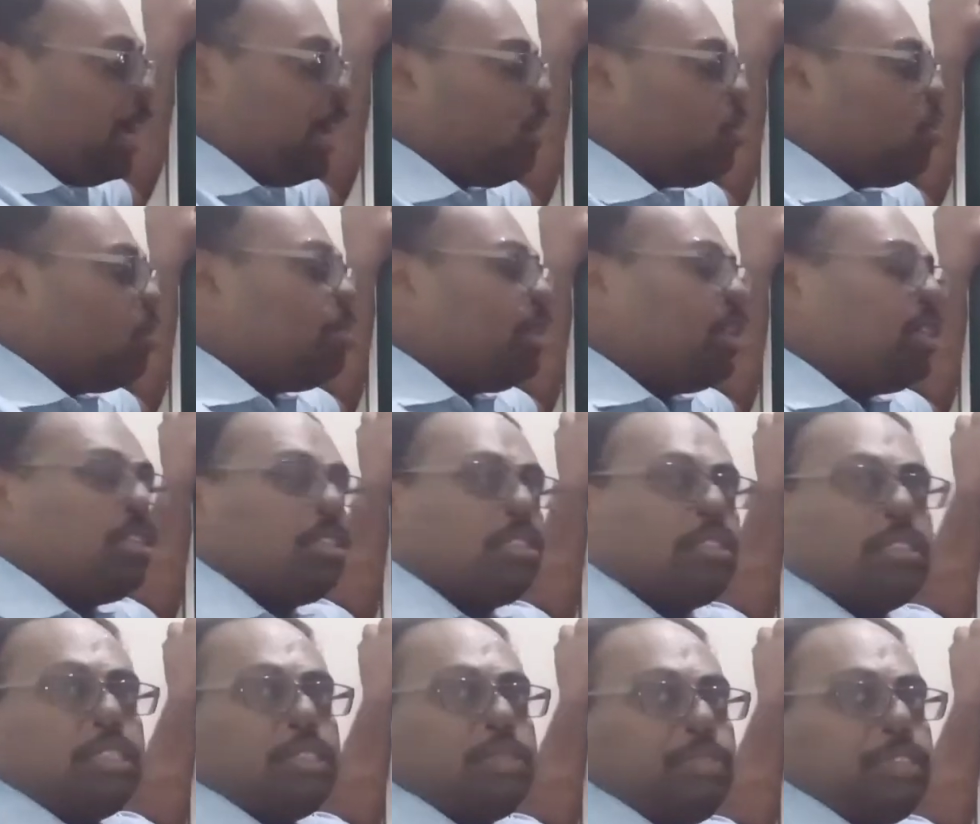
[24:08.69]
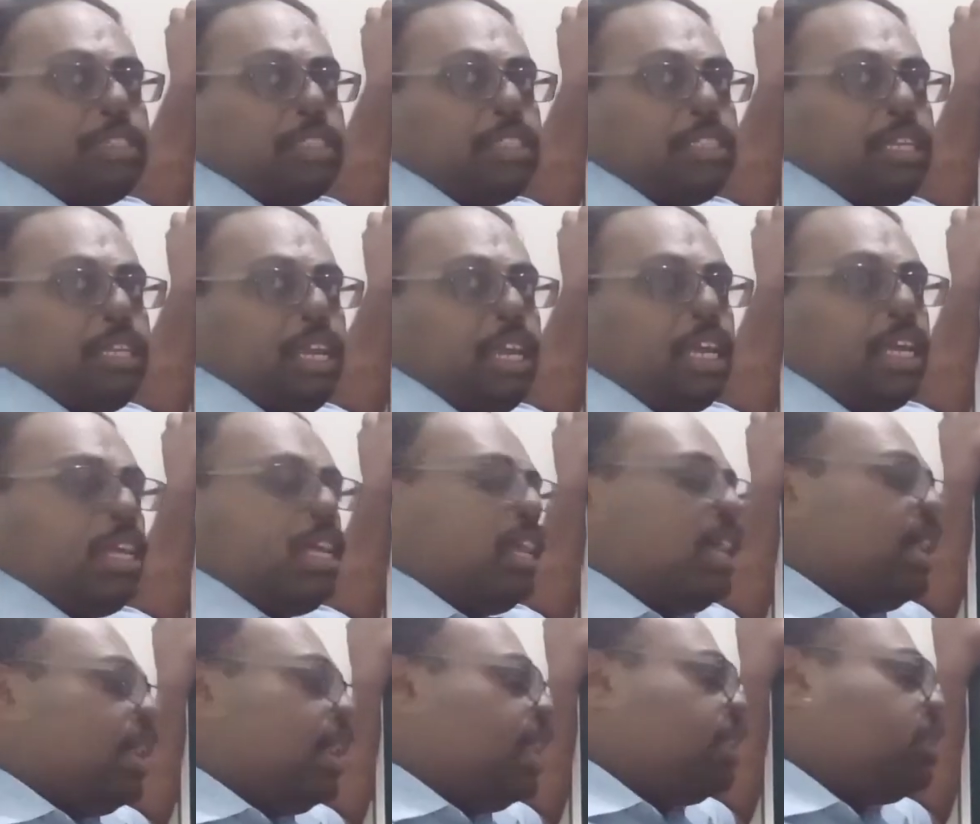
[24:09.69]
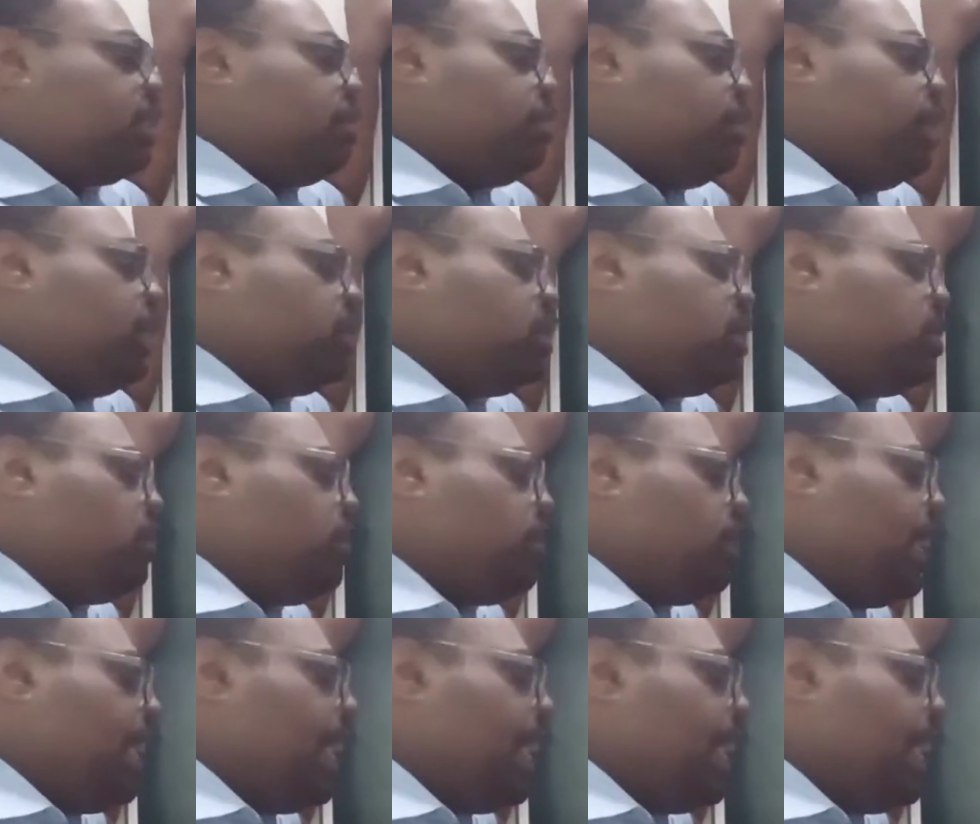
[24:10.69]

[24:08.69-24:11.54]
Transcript: this Saccharomyces cerevisiae as a major